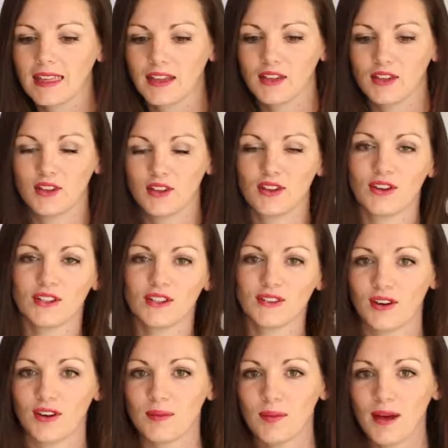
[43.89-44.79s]
Thank you,
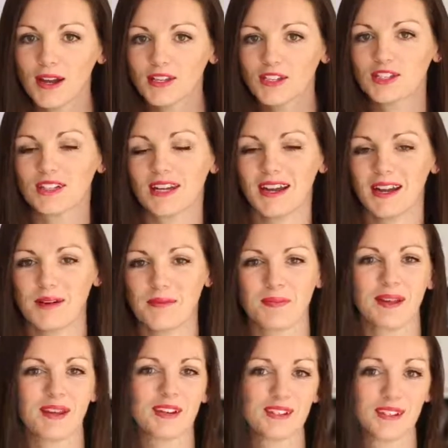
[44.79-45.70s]
Gerds, very much,
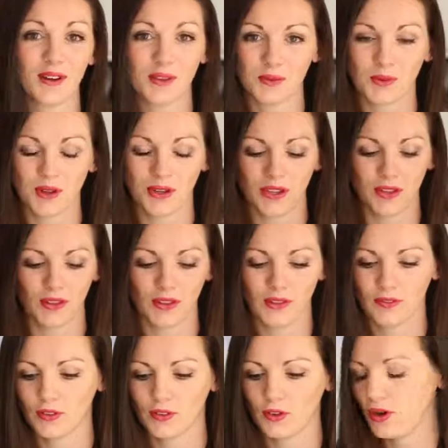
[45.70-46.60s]
because I was working
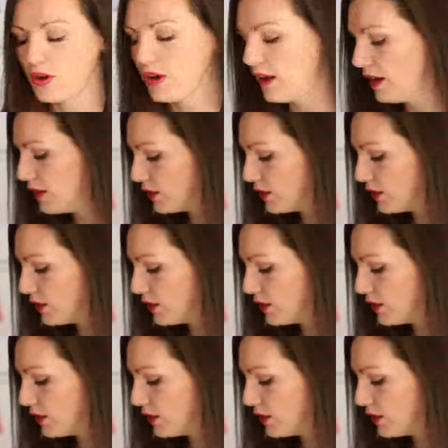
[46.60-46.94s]
on the floor.